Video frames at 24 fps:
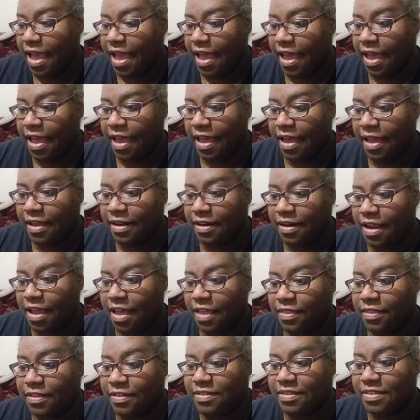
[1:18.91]
And
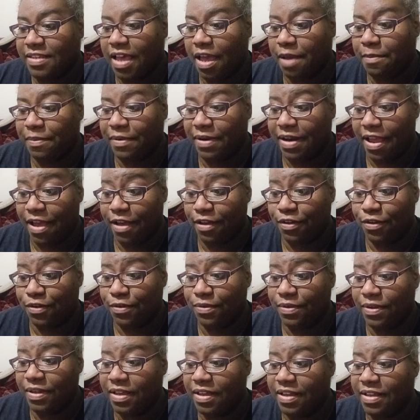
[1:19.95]
the
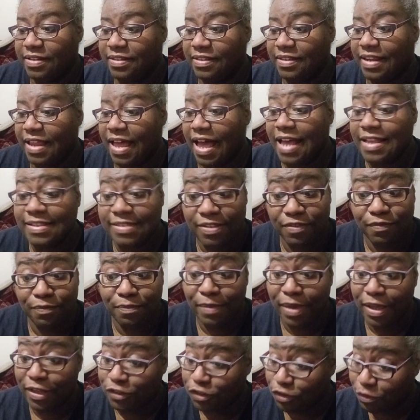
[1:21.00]
tabernacle. Lots of
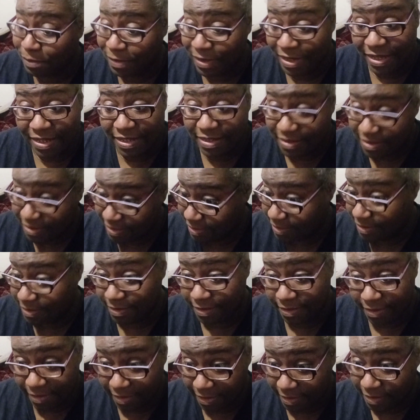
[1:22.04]
measurements.
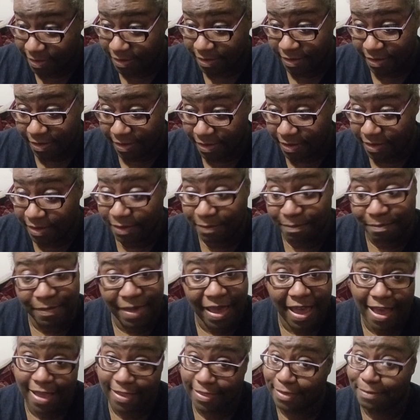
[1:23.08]

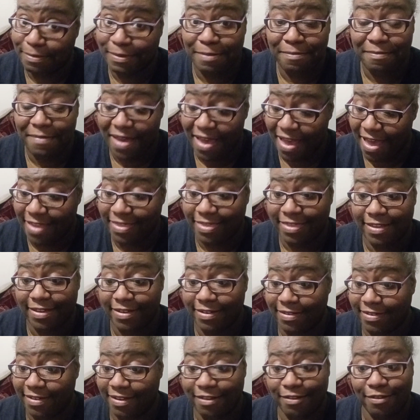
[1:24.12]
Math be
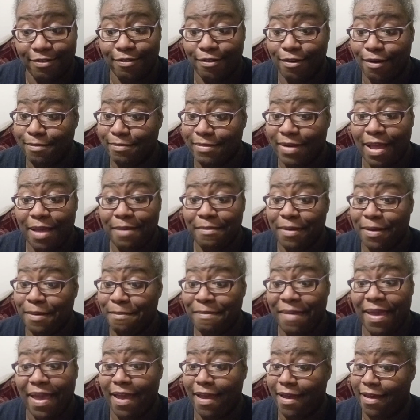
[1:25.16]
mathing, and I'm not a
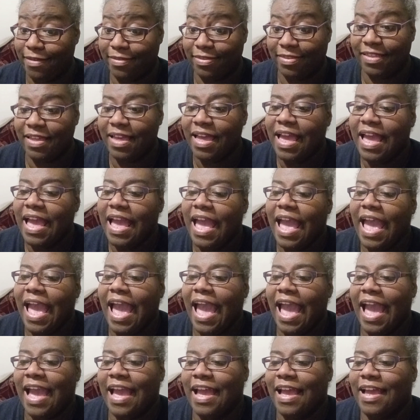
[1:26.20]
math.
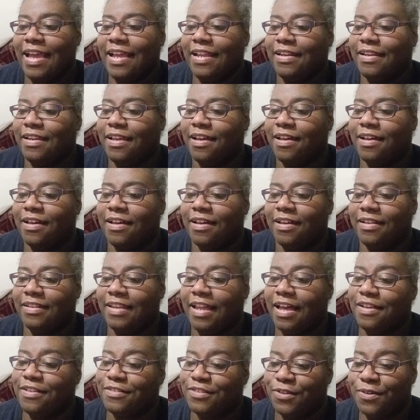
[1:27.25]
And
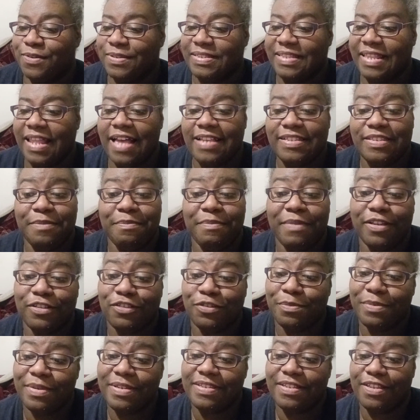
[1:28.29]
so it's lots of
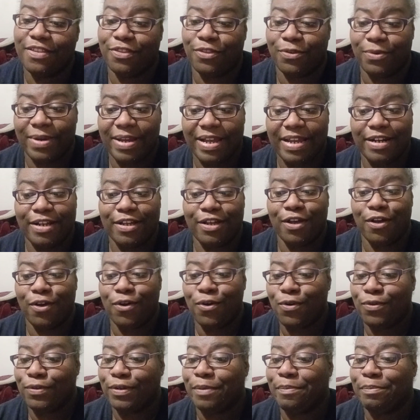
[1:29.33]
measurements and thread and
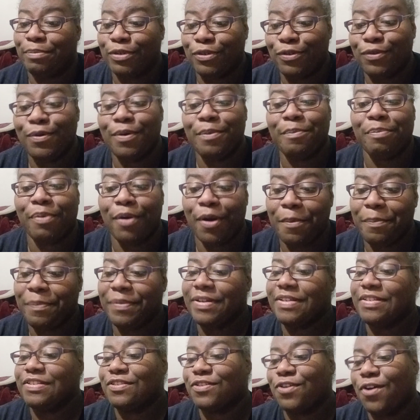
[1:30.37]
gold and blue and
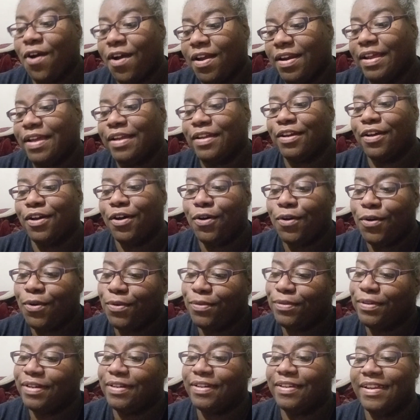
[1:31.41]
purple and scarlet and
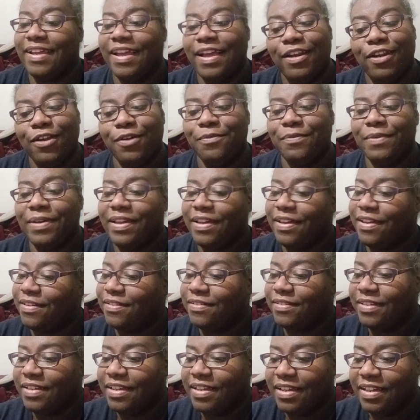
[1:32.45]
gold and
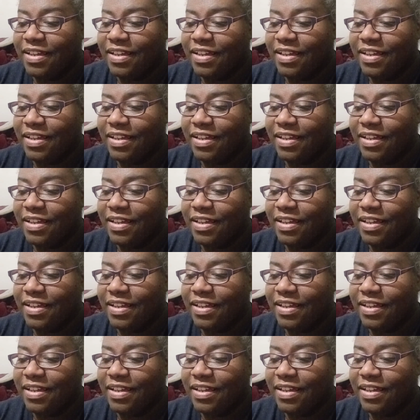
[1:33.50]
LOL,